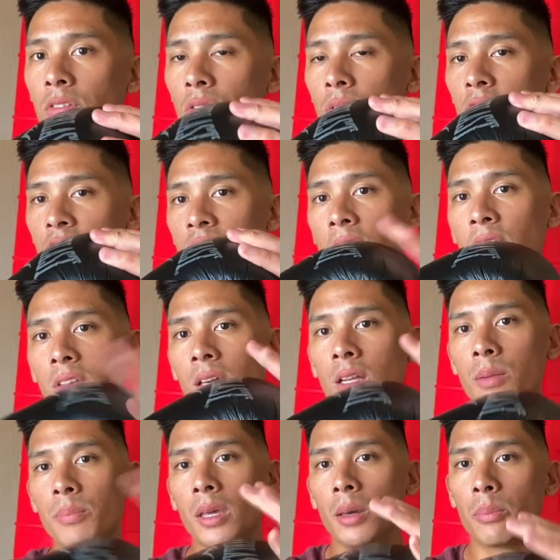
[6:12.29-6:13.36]
so there's definitely
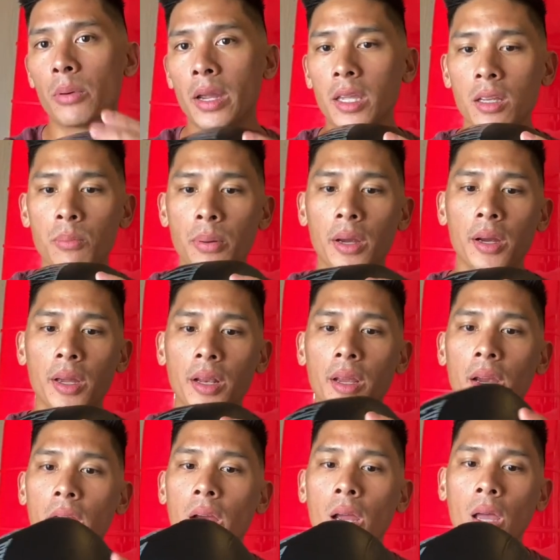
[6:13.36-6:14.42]
going to be a break-in period
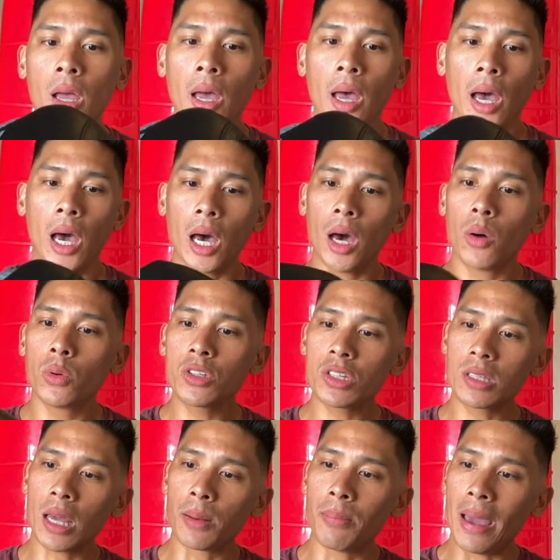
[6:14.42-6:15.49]
here, which is
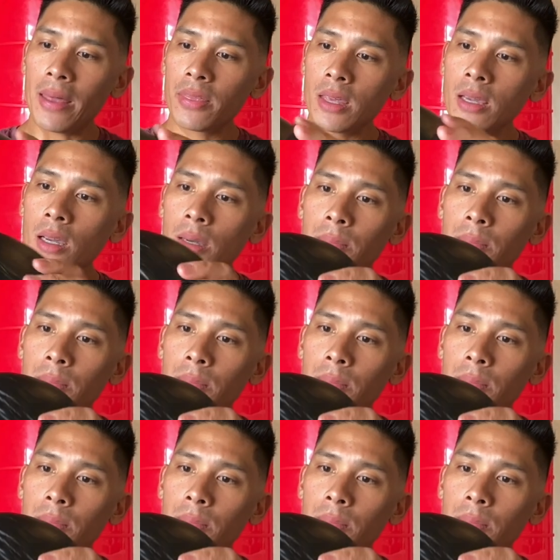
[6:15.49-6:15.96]
not a bad thing.